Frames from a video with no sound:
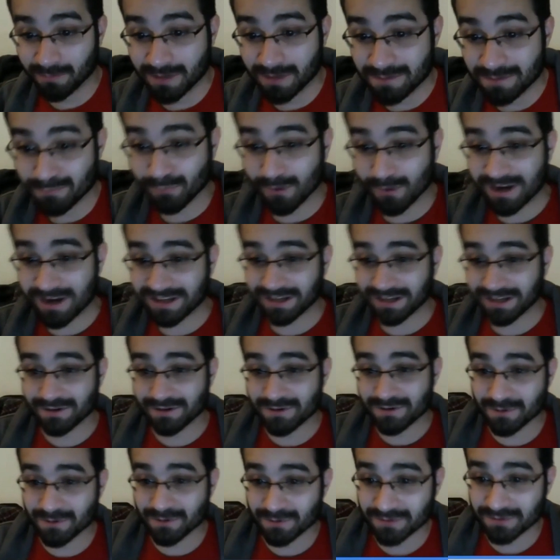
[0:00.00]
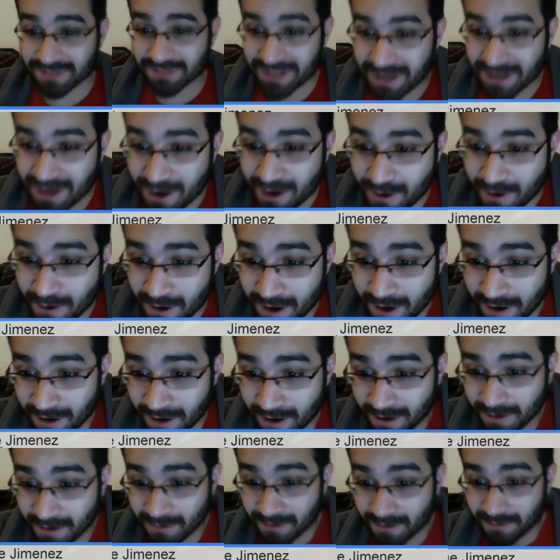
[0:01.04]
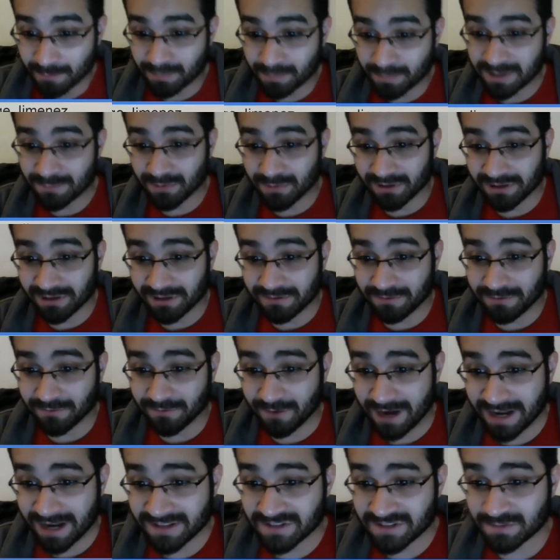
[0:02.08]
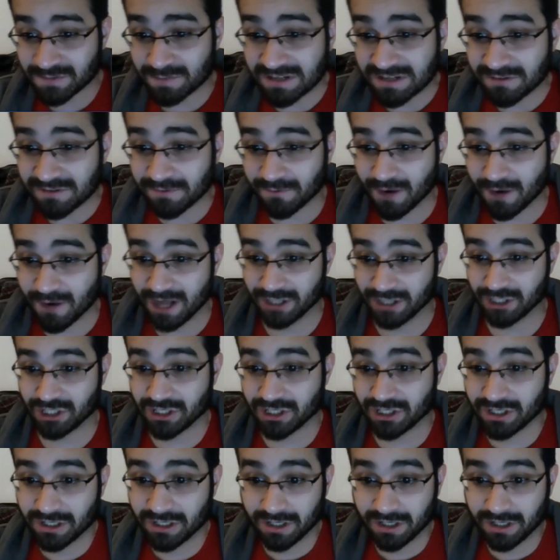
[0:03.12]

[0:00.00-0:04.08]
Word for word: in breaking news, people in France speak French.